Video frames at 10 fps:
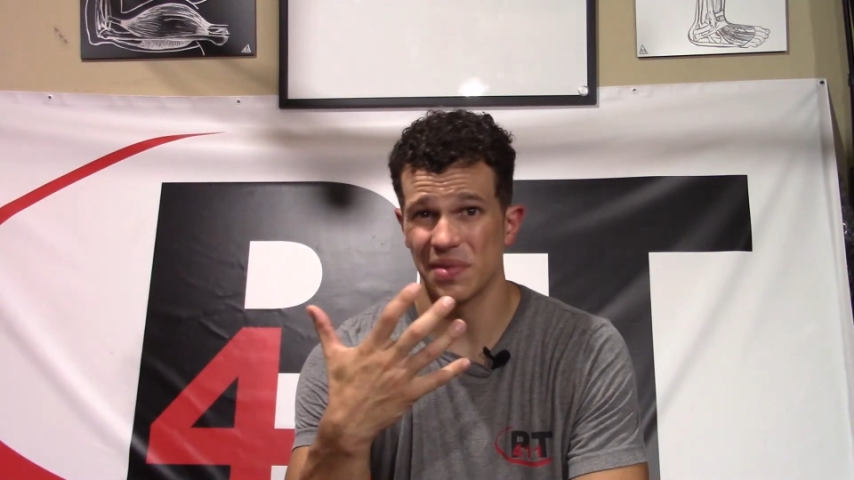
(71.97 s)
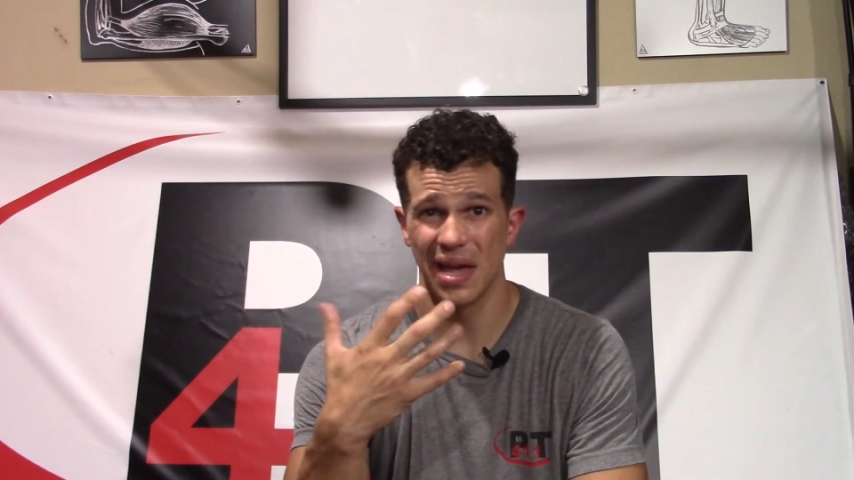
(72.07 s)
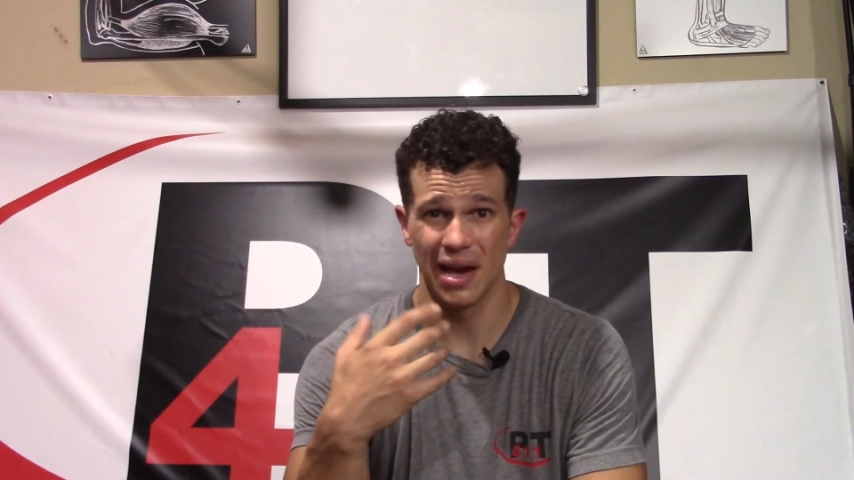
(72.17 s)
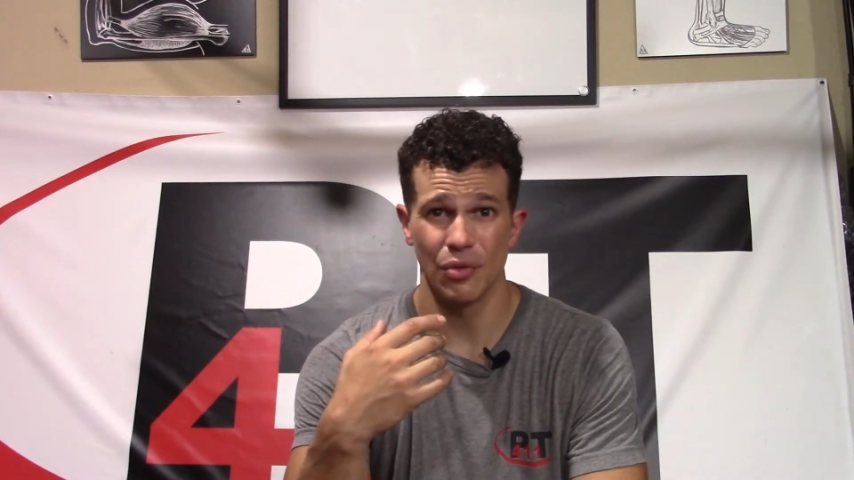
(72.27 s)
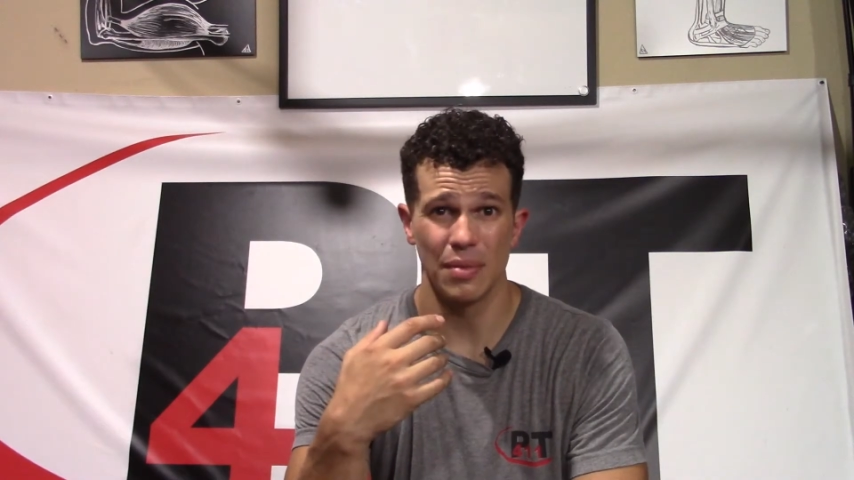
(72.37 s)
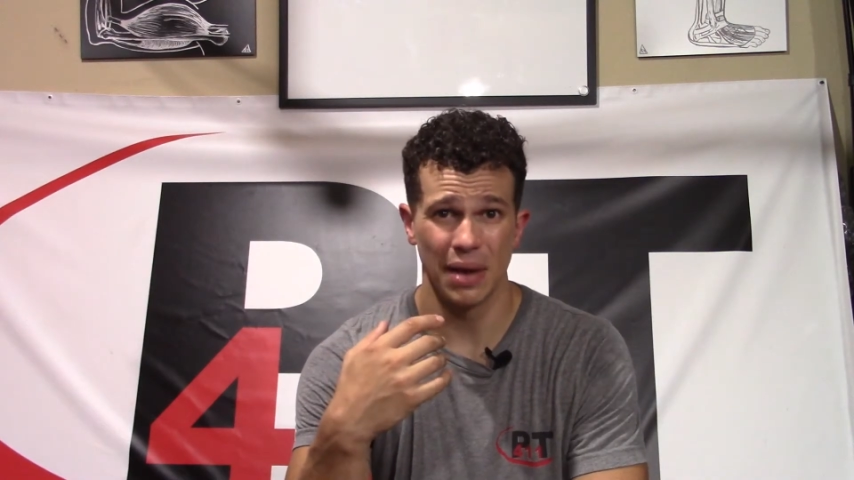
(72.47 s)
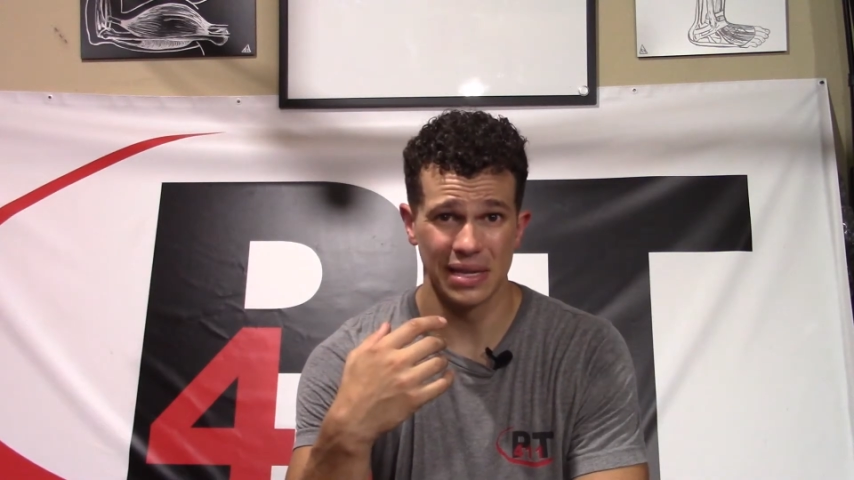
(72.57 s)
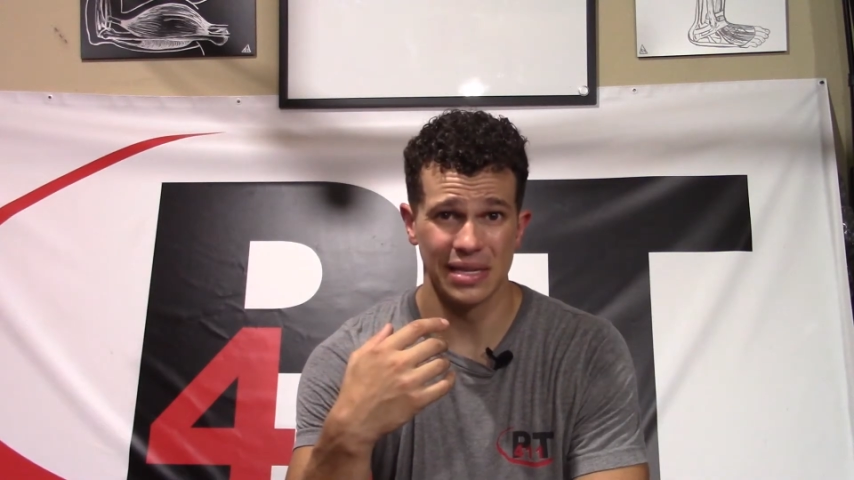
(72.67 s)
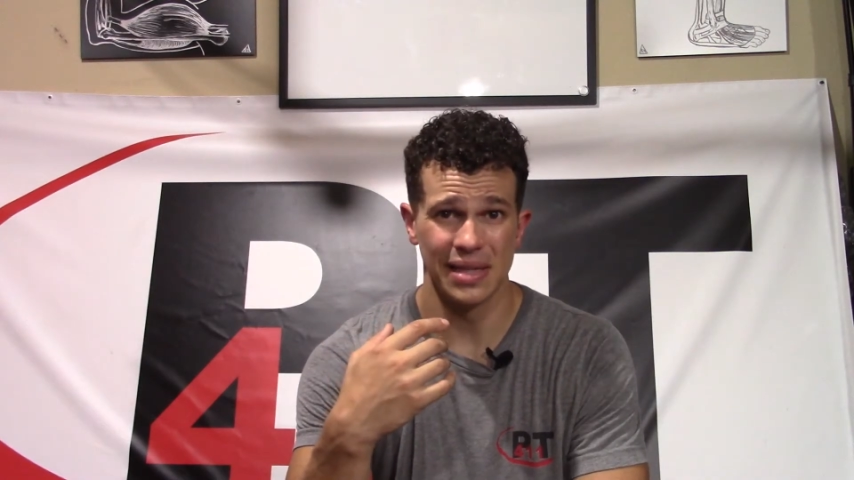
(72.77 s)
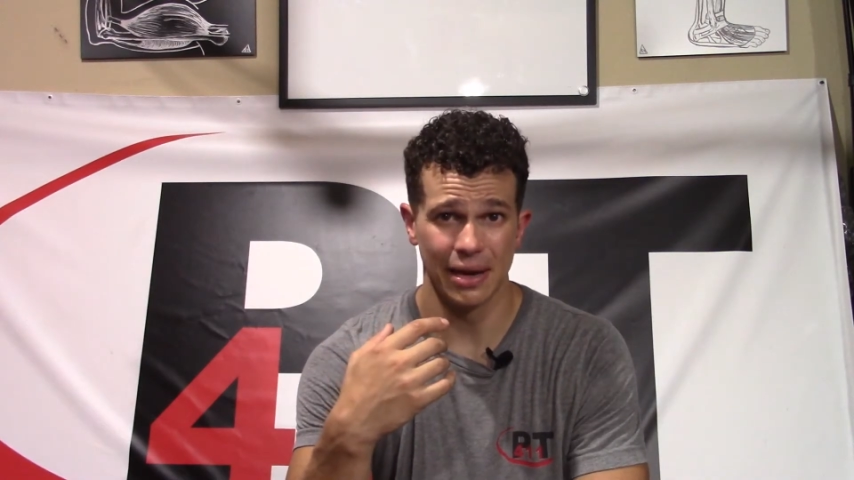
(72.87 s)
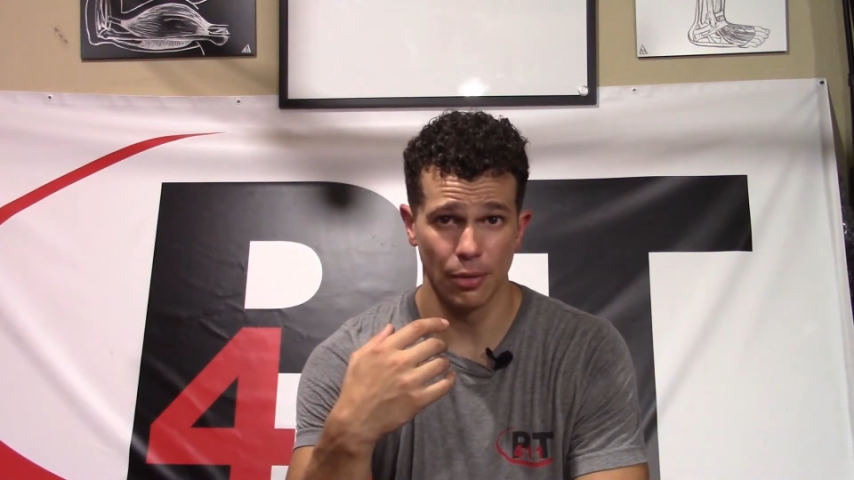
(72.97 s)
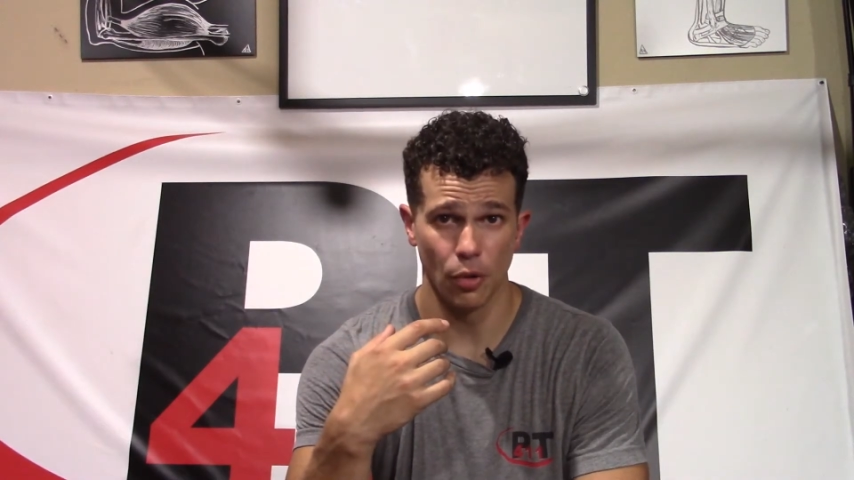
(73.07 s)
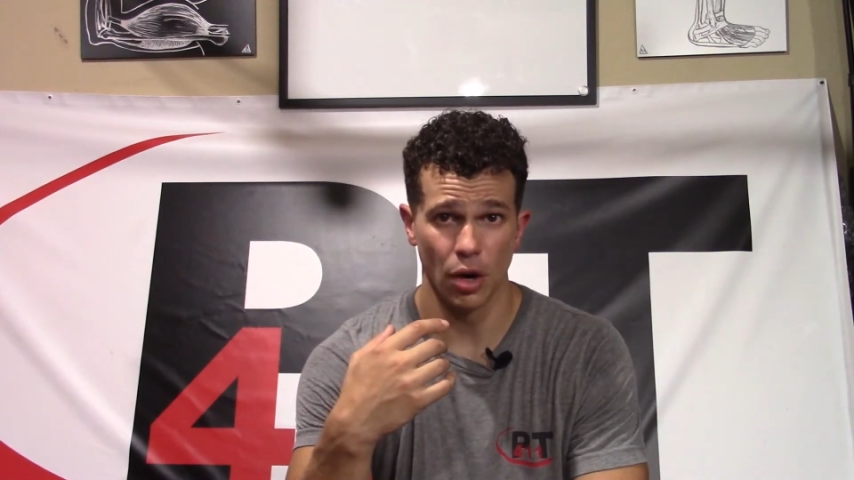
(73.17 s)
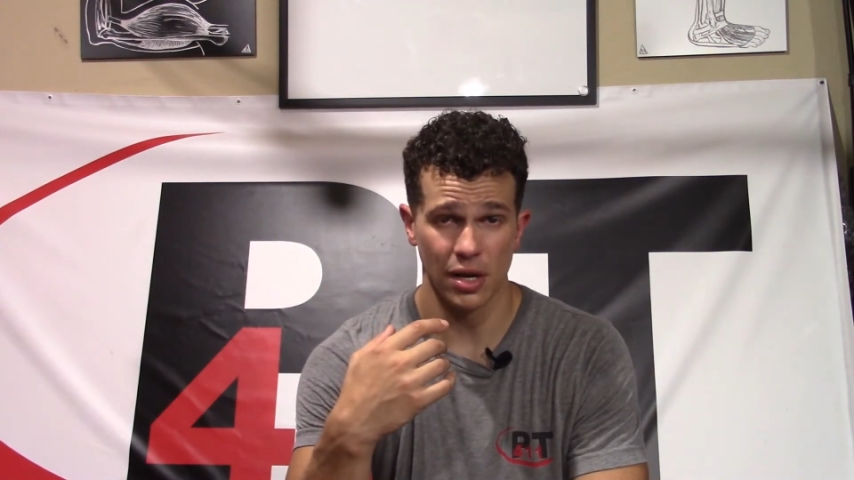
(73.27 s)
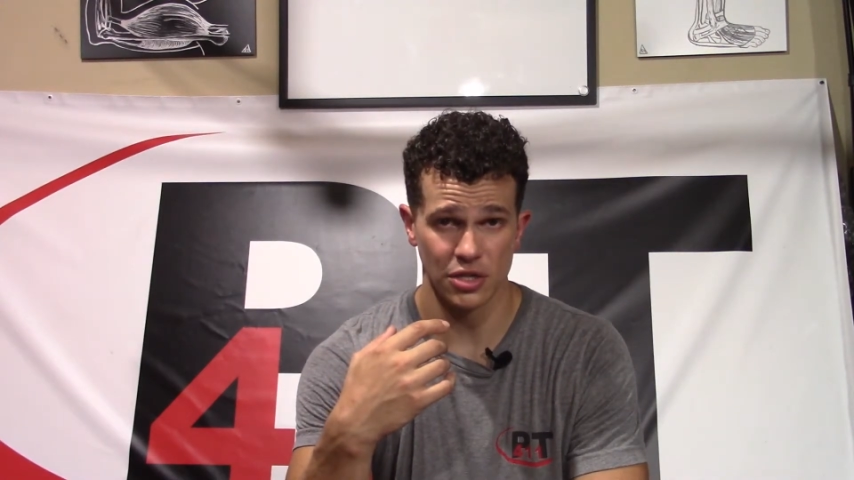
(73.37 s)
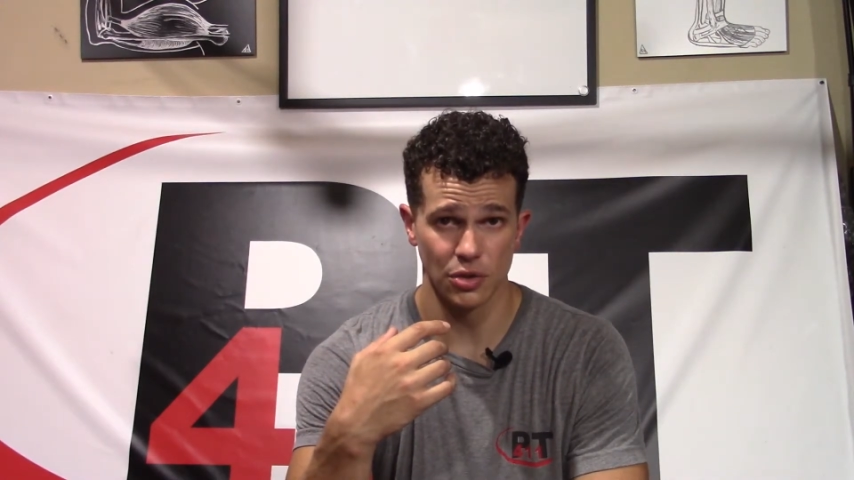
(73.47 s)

yeah, we might need that MRI